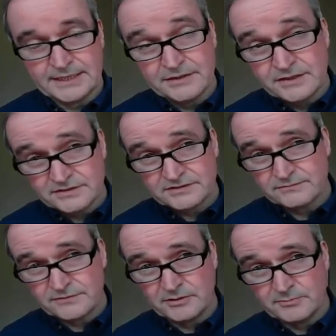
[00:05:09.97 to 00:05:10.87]
And
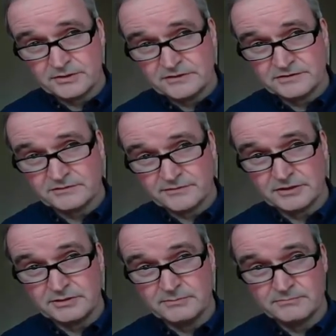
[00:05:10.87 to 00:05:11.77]
these
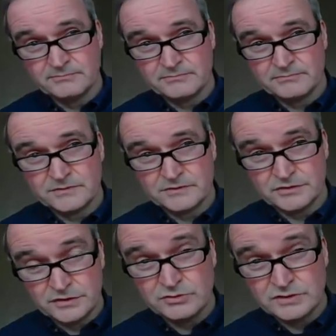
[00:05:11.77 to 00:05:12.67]
are the
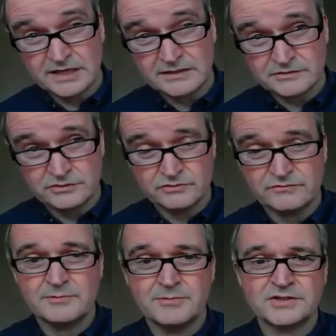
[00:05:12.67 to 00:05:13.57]
two titles you should
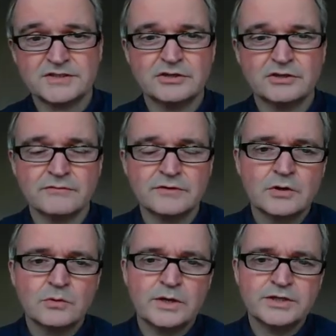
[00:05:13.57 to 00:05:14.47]
very much think of
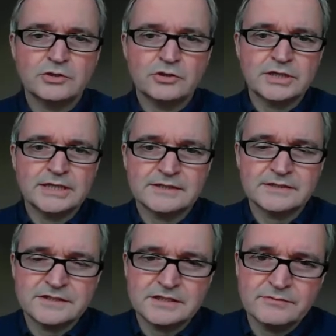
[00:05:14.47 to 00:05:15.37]
when you're looking at
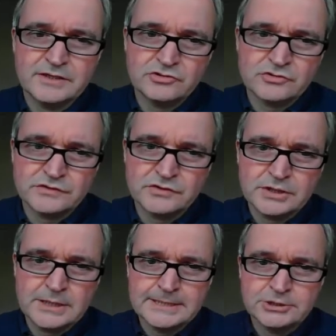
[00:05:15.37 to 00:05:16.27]
the single ventricle
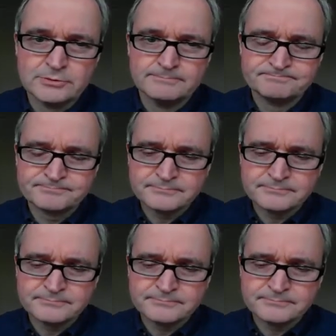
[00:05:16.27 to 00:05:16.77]
circulation.